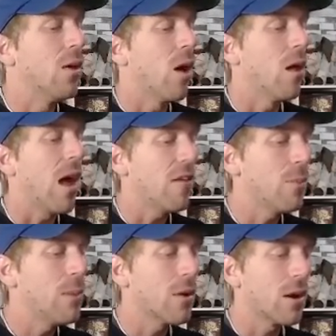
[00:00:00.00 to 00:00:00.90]
a lot of
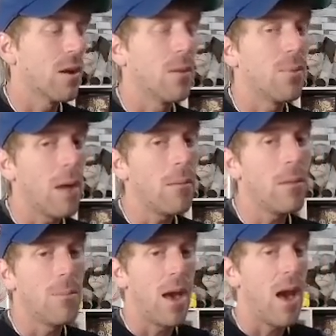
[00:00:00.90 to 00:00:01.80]
people are going to
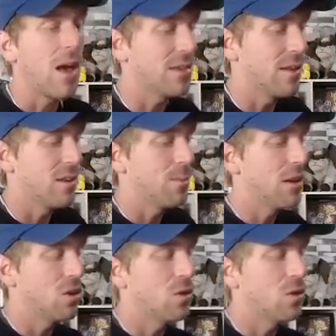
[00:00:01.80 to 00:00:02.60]
probably pass on these Pikachu